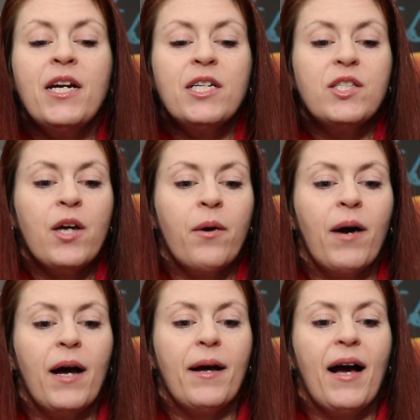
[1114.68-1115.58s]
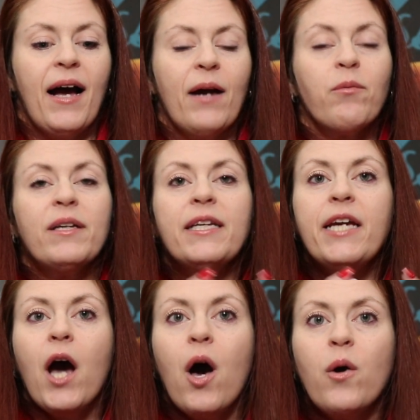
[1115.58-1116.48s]
So I really
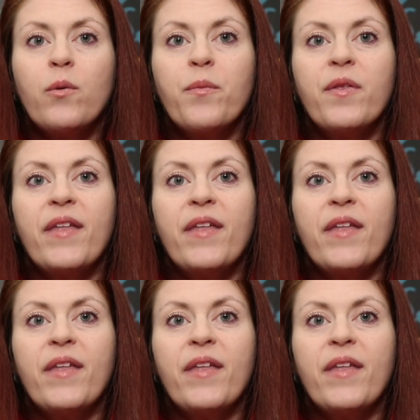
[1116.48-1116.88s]
hope